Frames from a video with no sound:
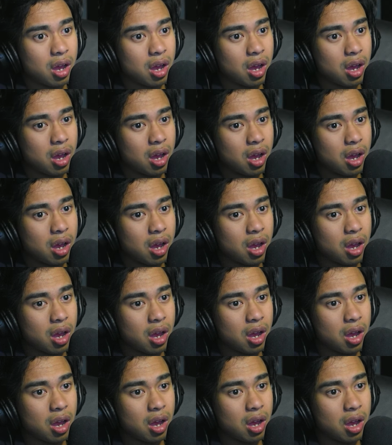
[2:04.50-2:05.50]

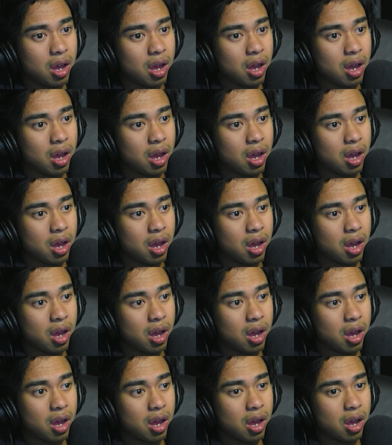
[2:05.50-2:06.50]

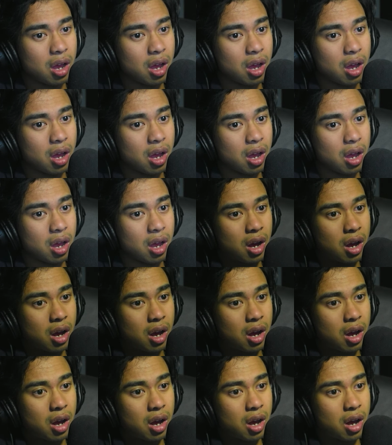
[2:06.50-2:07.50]

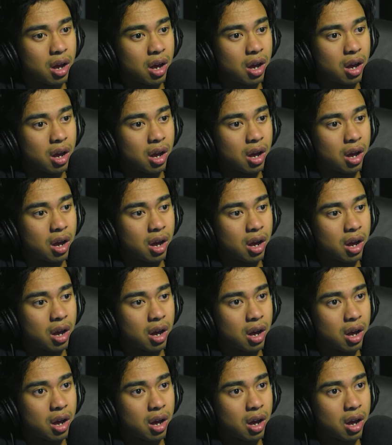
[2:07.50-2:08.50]

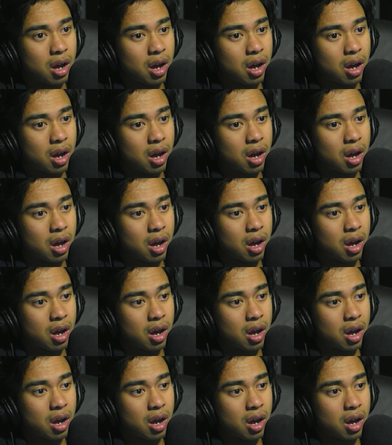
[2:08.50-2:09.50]
Nobody speaks.